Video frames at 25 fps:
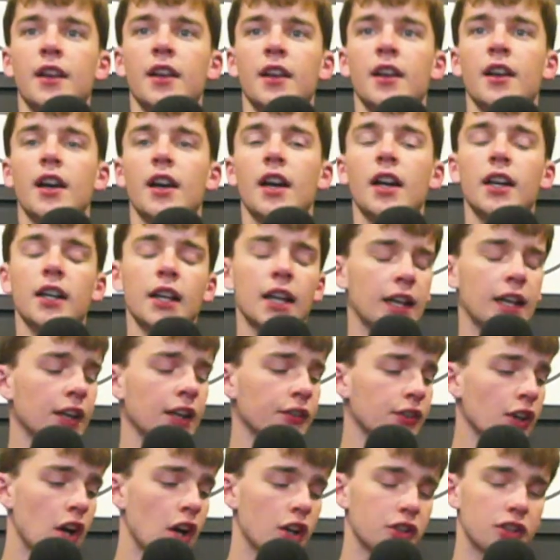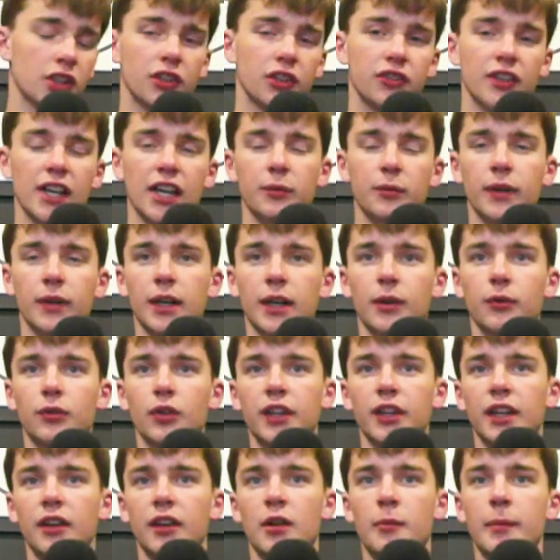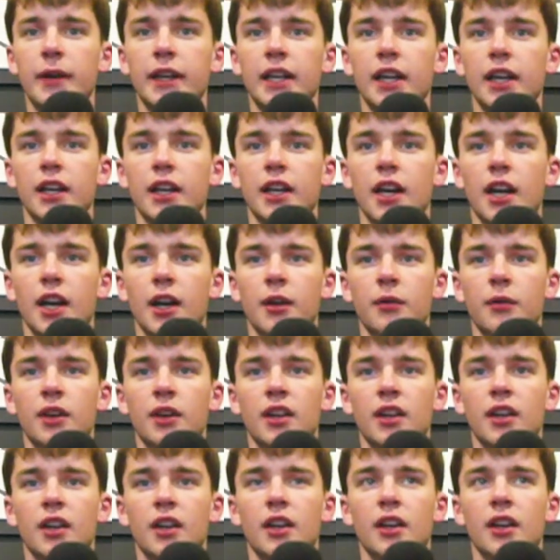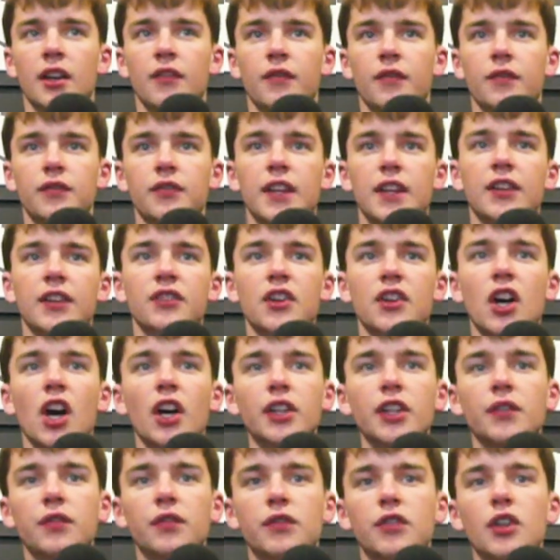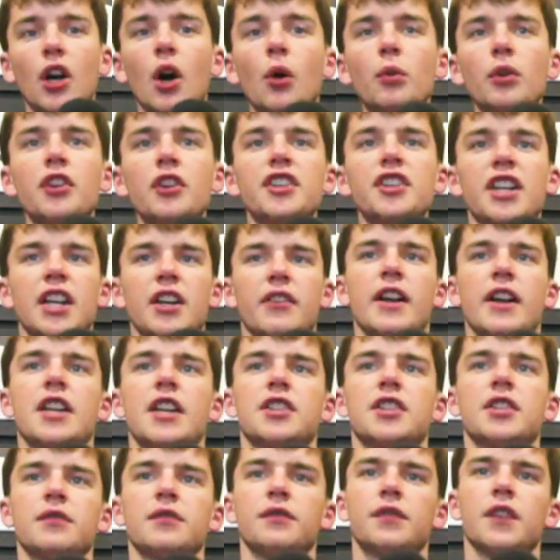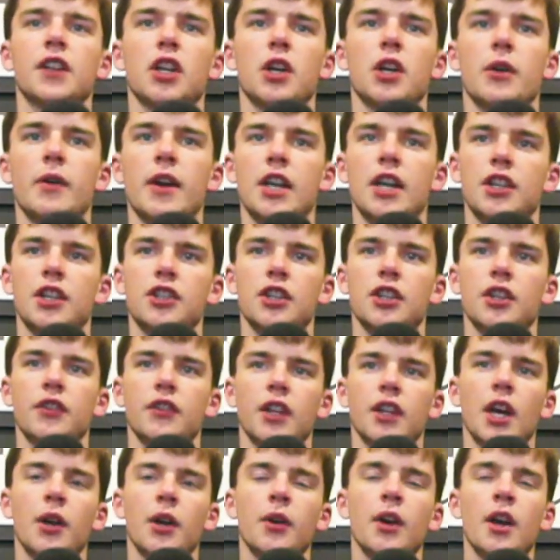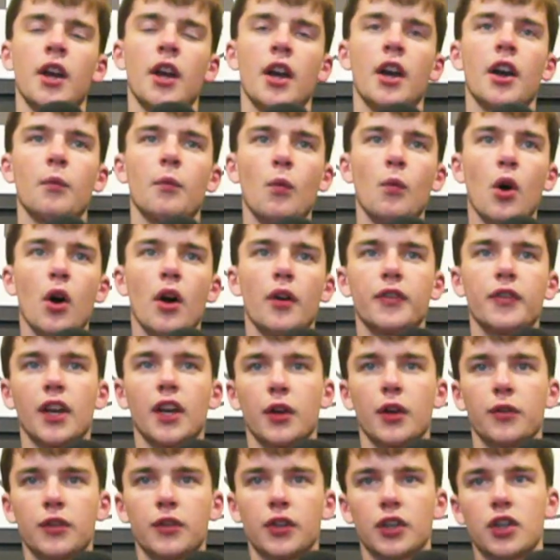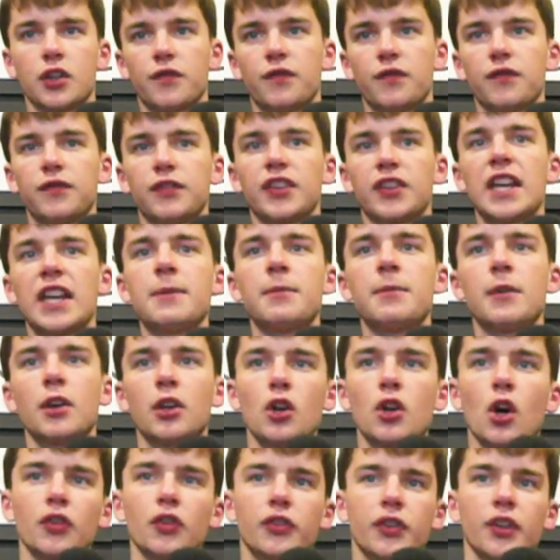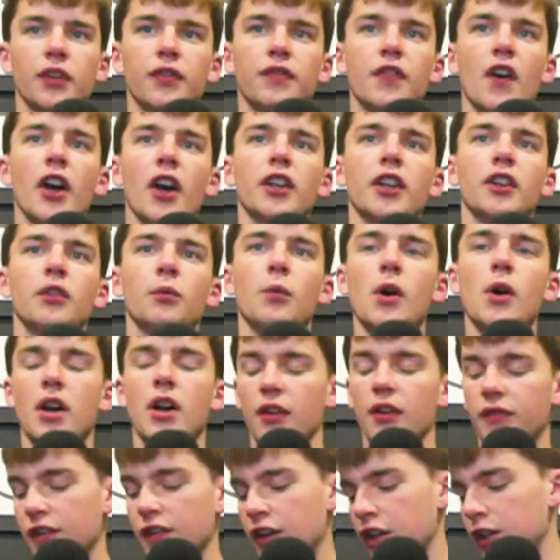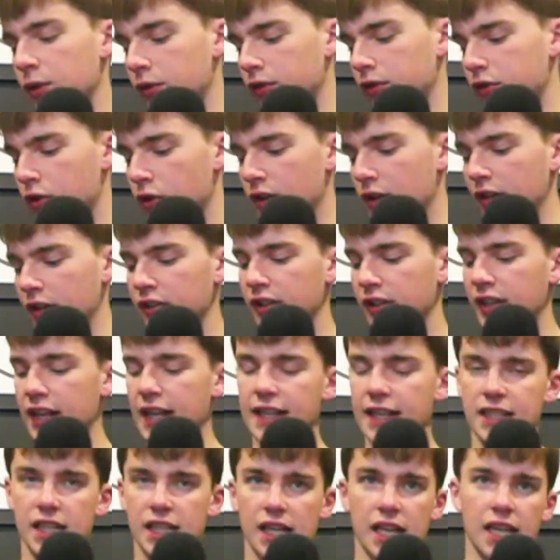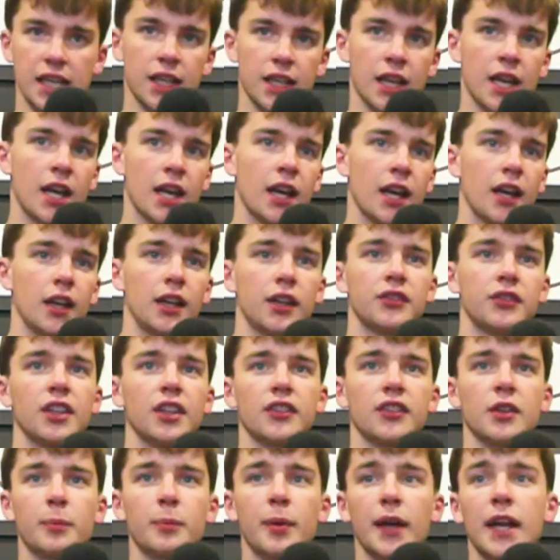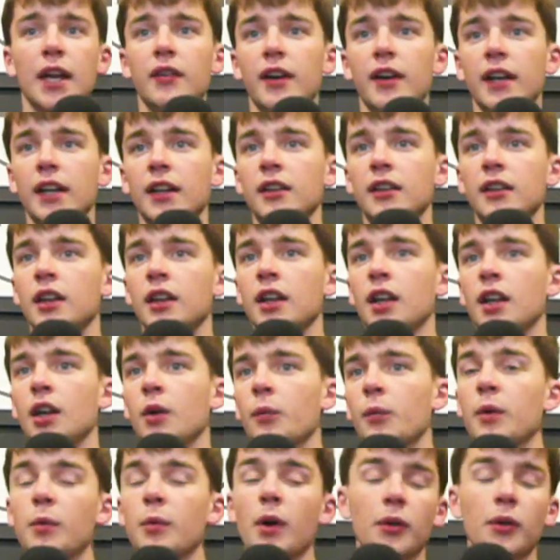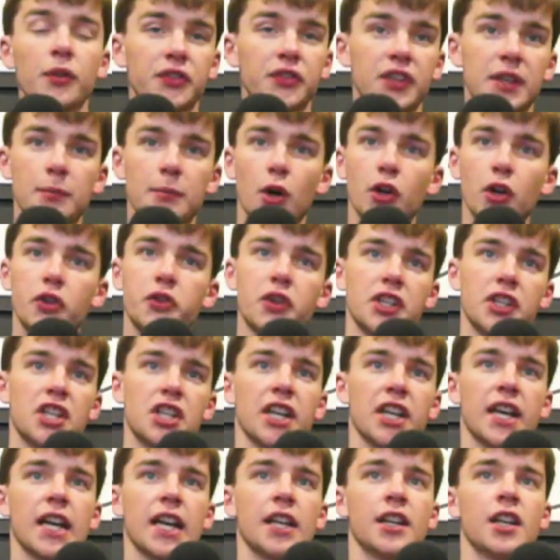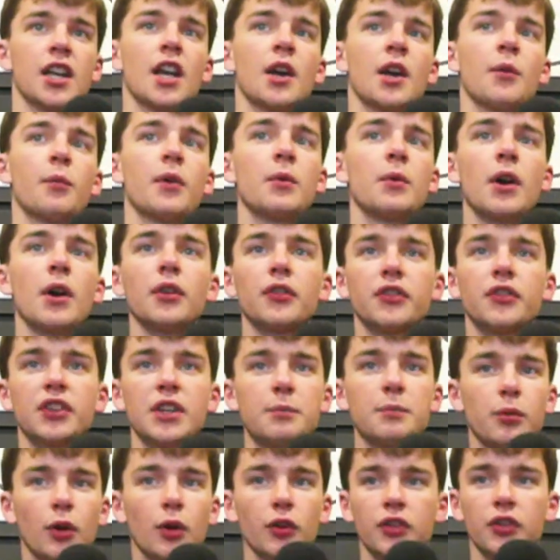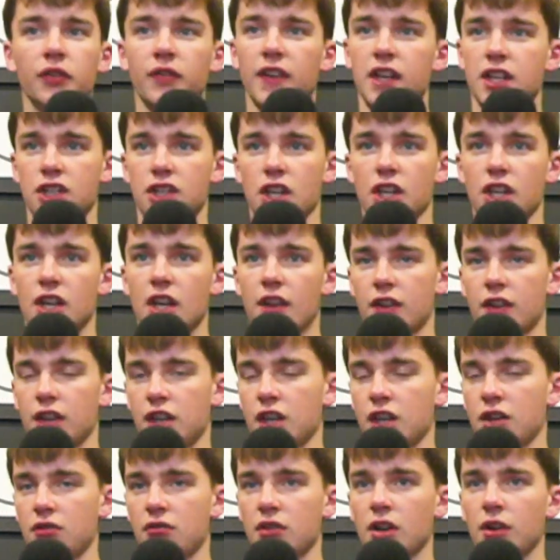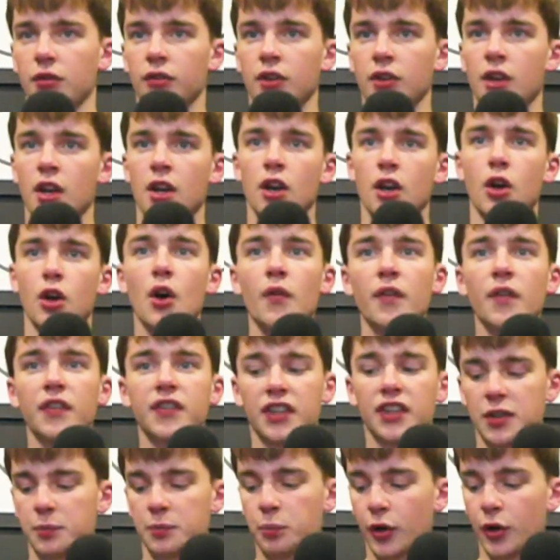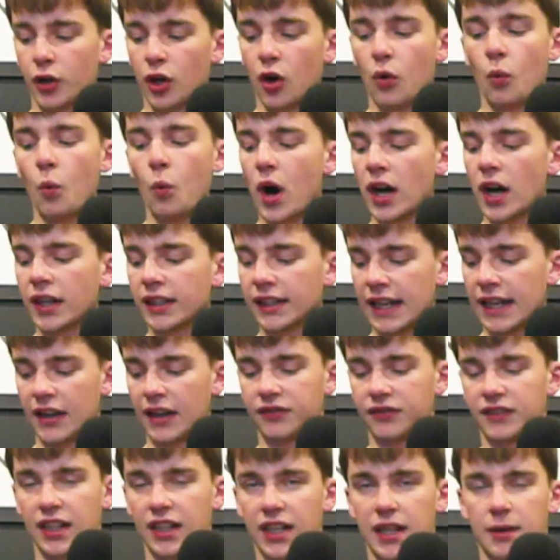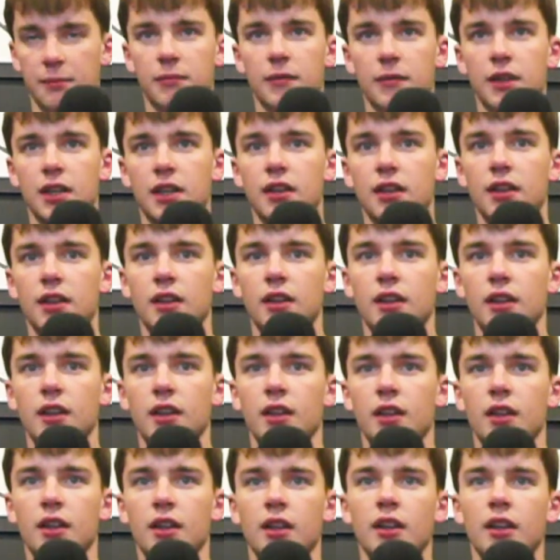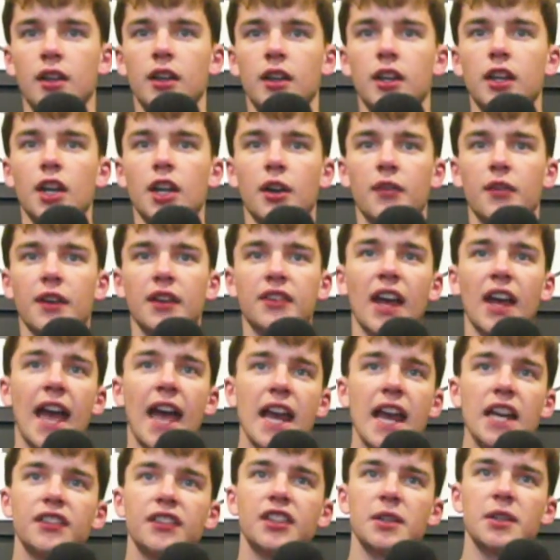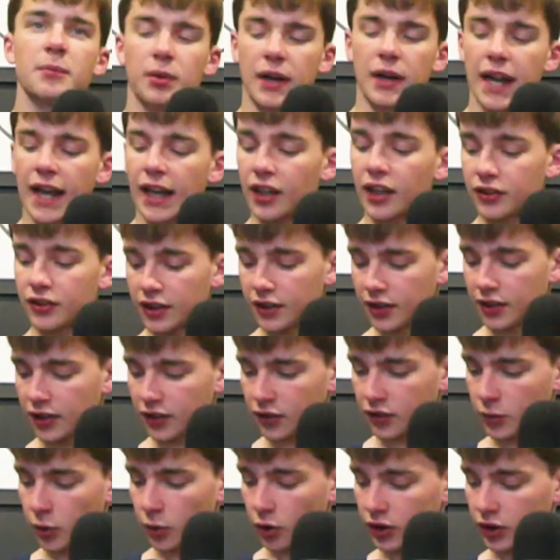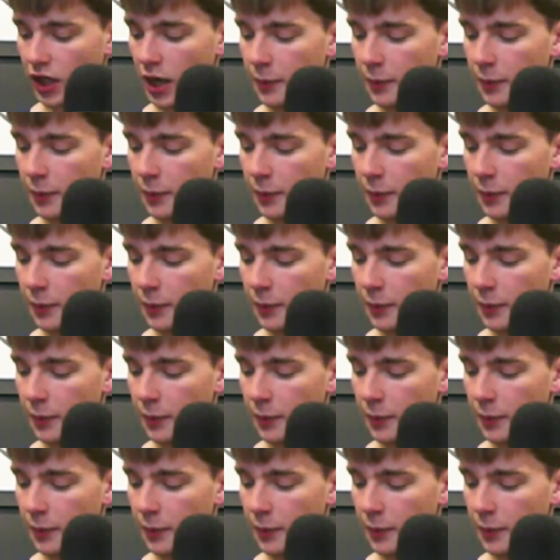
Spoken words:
And as Archie said when he was on here a minute ago, this kind of golden generation for Croatia, the team that got to the World Cup final in 2018, is disappearing. We won't see Modric again. We won't see Brozovic at another Euros. Kovacic has probably got 1 left in him. You know, there's ageing players in this squad.